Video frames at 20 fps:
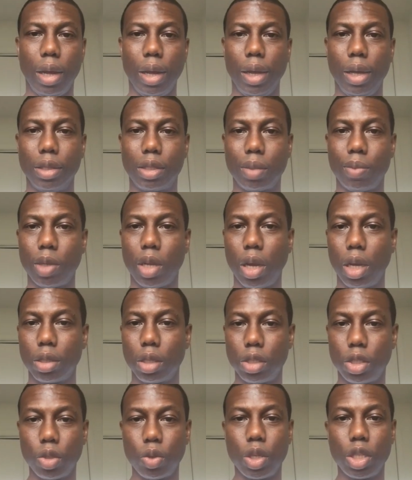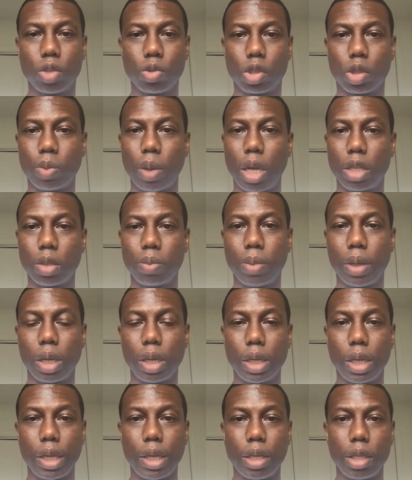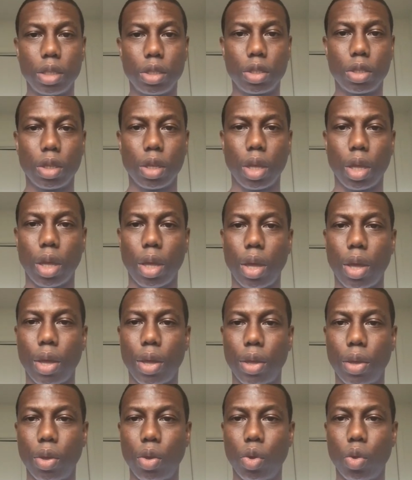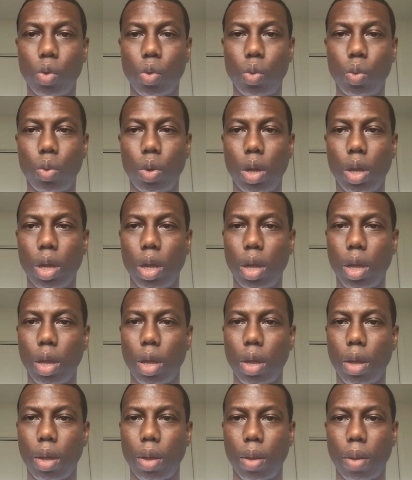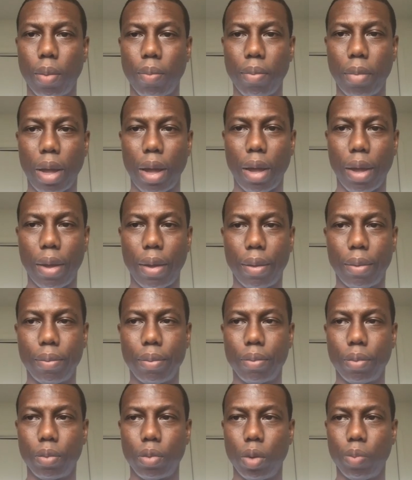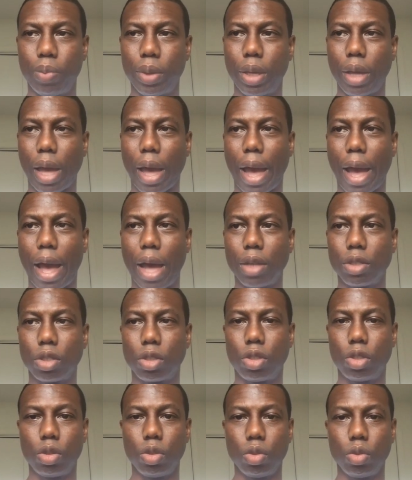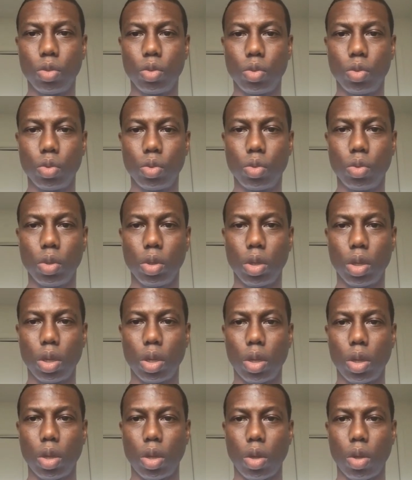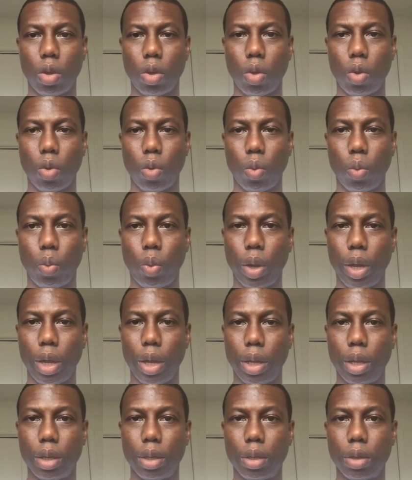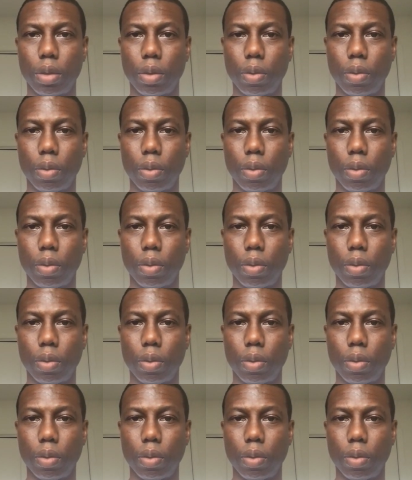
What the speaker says: Some of your other duties, responsibilities, you will be asked to, when